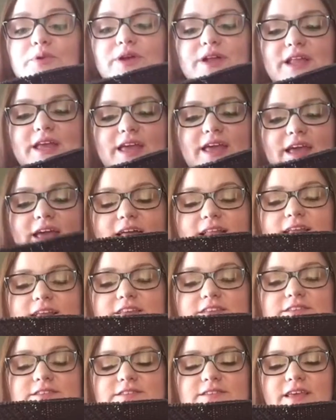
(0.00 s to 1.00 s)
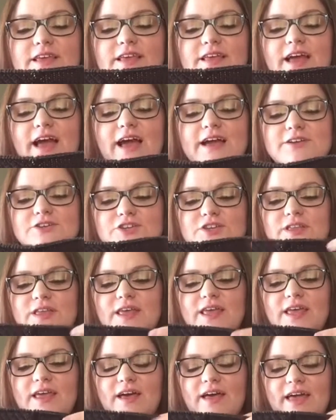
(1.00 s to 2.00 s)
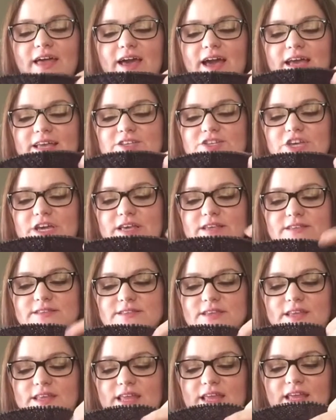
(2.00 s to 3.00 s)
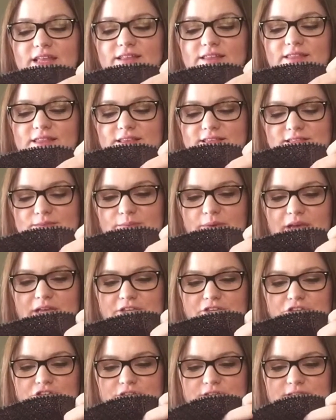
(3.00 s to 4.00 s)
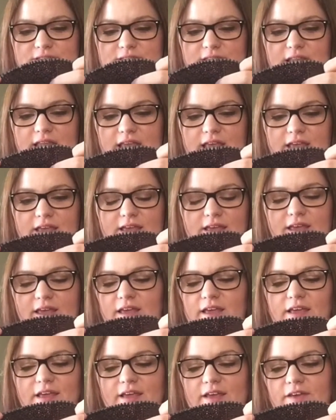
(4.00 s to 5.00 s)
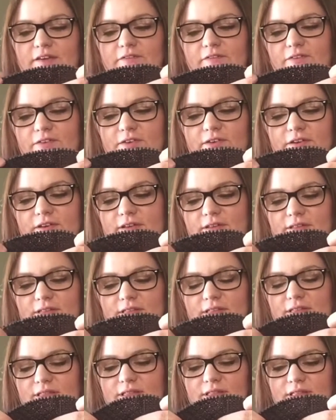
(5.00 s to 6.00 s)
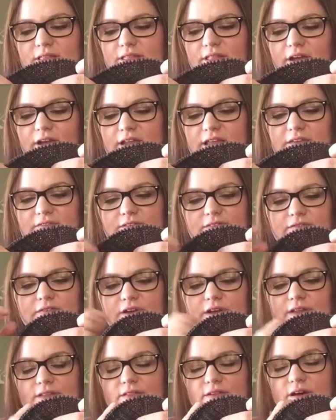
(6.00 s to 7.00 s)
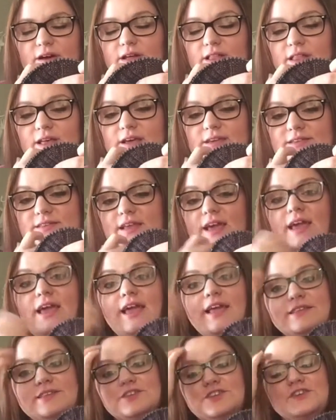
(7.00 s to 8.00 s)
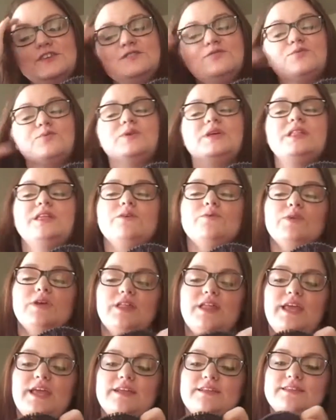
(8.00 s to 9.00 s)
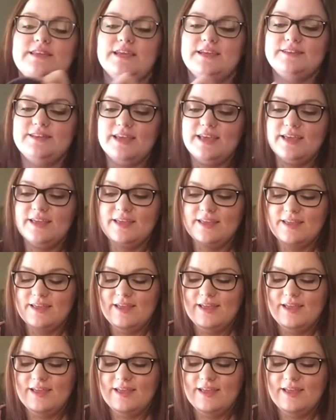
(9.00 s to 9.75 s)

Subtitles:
pretty, and it actually, like, I just knit this much just sitting for not even very long last night. It's just really, really addicting.